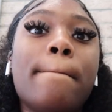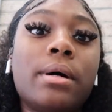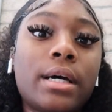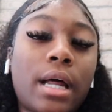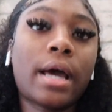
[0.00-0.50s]

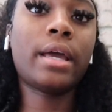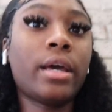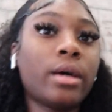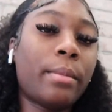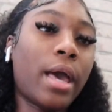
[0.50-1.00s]
But I
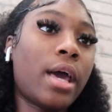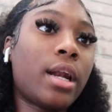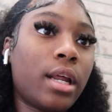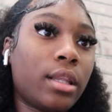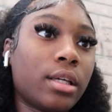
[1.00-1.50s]
am
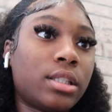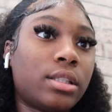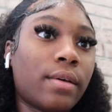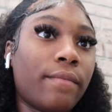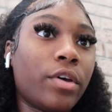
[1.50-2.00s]
editing this
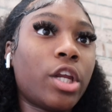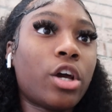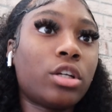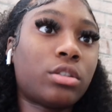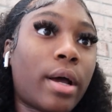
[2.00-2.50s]

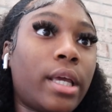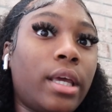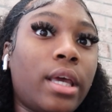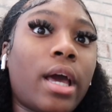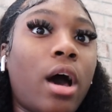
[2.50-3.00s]
video so I can
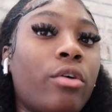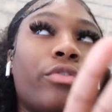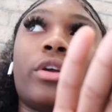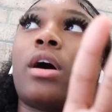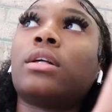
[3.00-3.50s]
get out
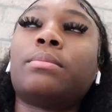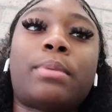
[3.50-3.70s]
y'all